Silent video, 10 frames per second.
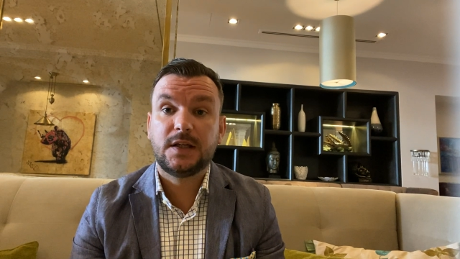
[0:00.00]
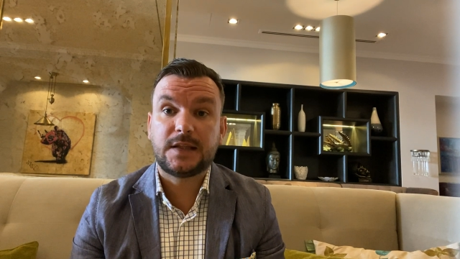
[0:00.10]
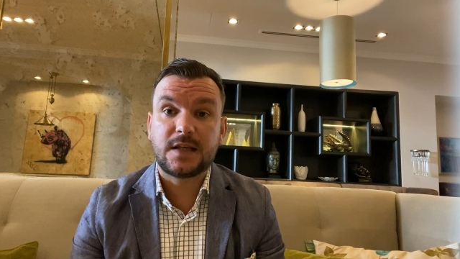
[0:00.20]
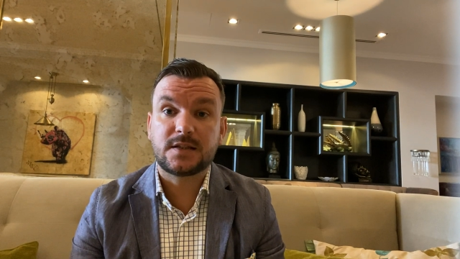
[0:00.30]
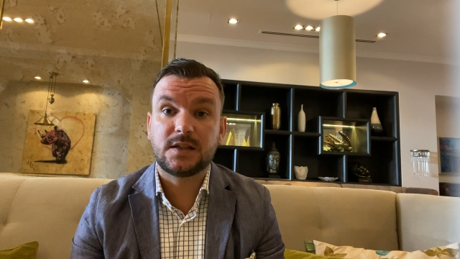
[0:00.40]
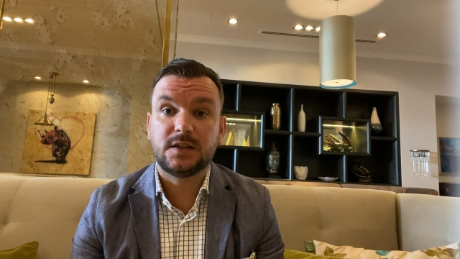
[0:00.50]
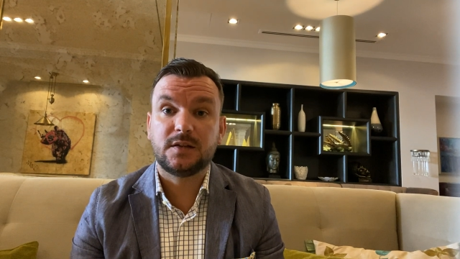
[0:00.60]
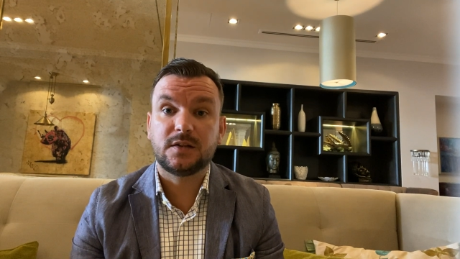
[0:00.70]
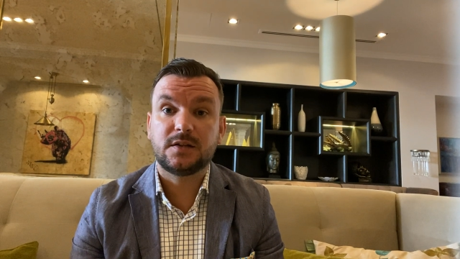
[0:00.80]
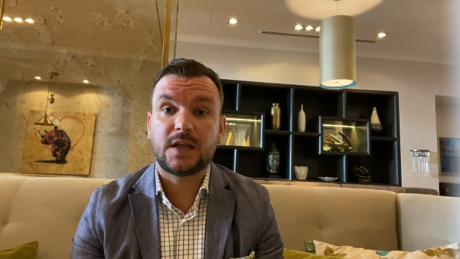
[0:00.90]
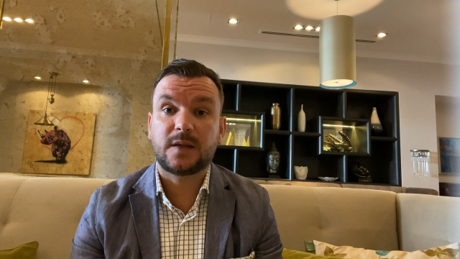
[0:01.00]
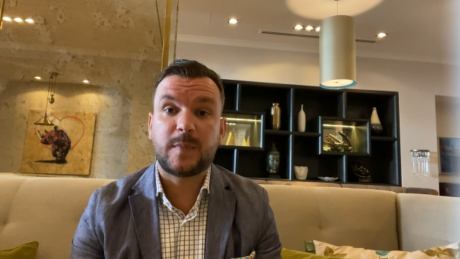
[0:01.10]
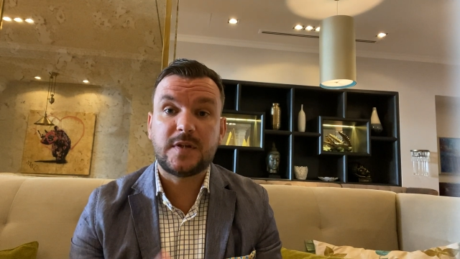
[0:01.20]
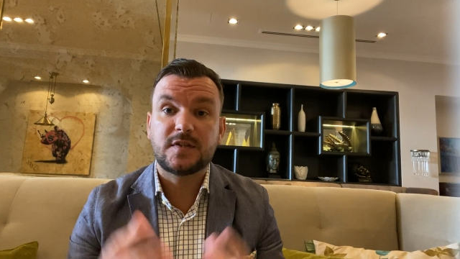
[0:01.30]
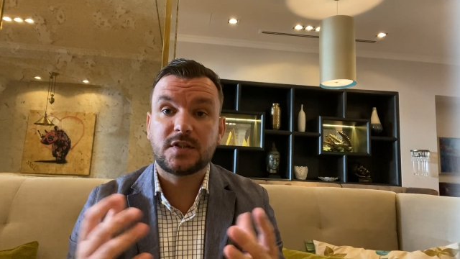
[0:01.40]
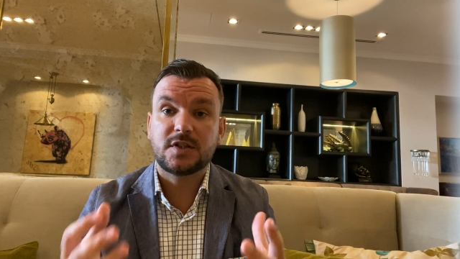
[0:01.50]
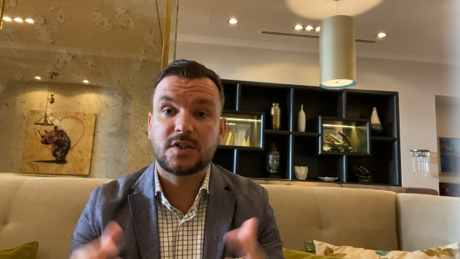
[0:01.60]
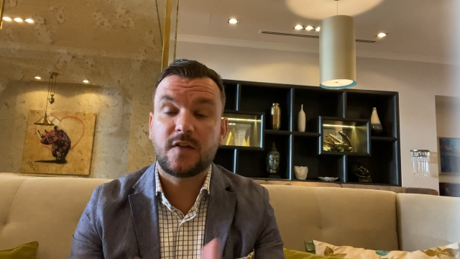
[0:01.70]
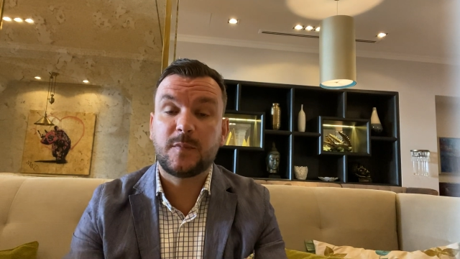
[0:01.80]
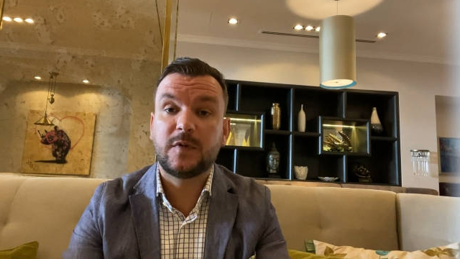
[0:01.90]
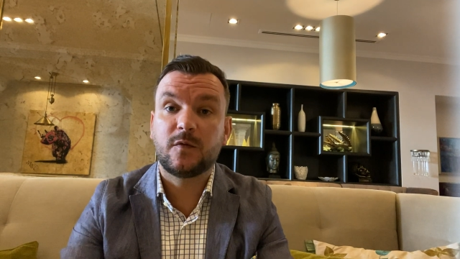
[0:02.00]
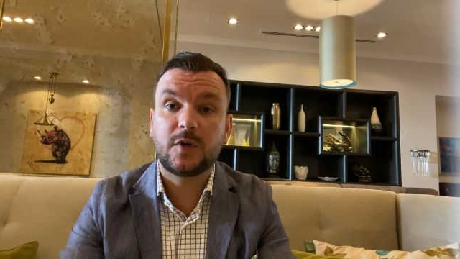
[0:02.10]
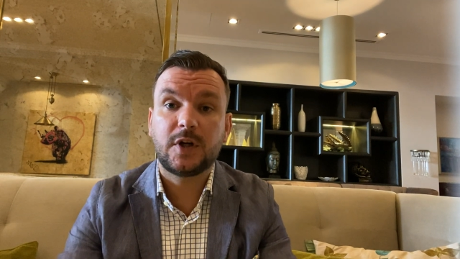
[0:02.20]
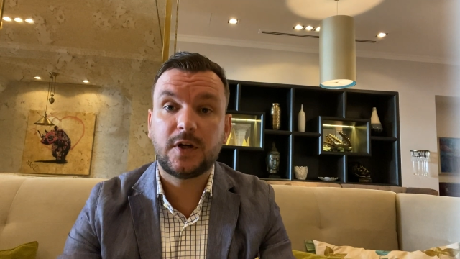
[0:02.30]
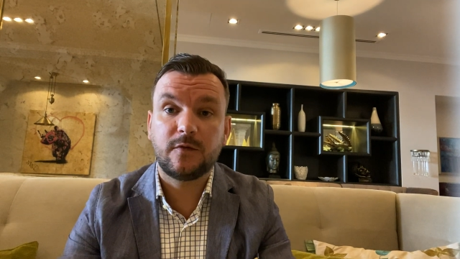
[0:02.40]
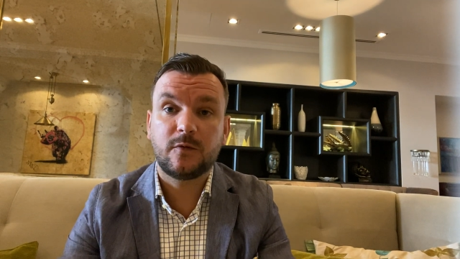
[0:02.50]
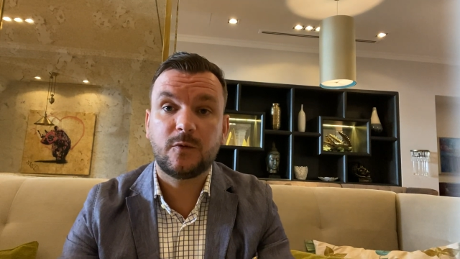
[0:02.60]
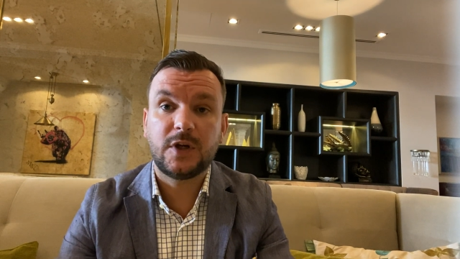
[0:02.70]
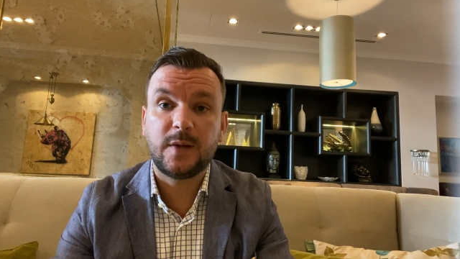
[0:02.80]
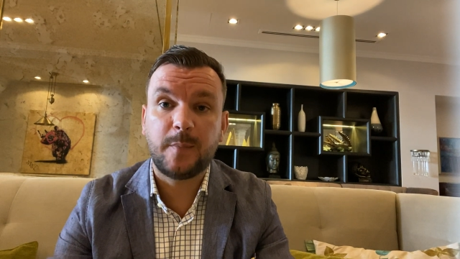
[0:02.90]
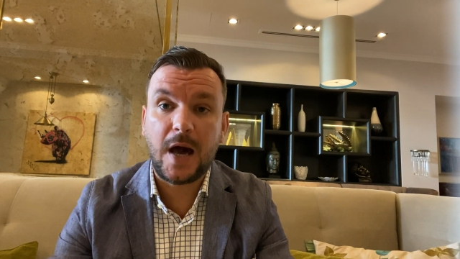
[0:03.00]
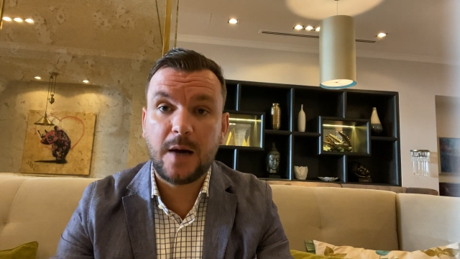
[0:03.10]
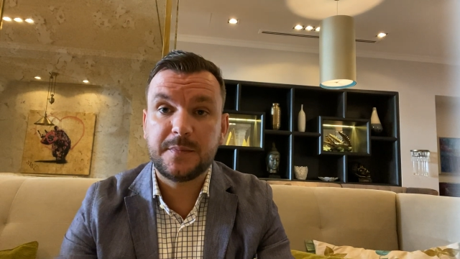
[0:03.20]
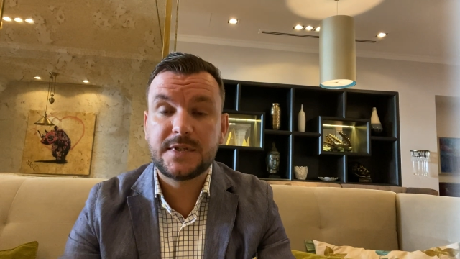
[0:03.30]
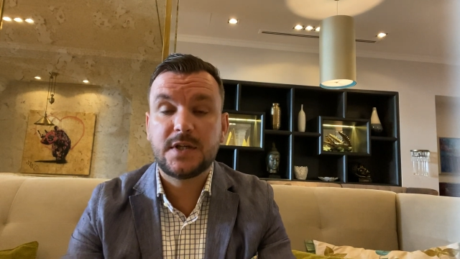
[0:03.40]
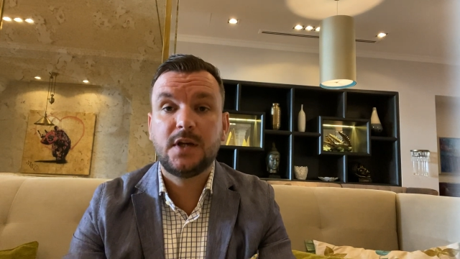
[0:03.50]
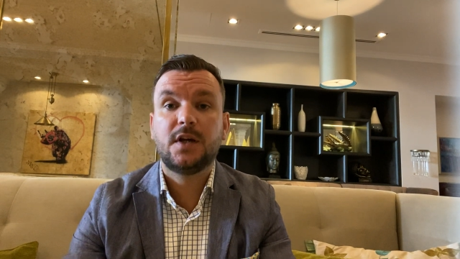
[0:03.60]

Tesla and tech businesses have been really, really pumped.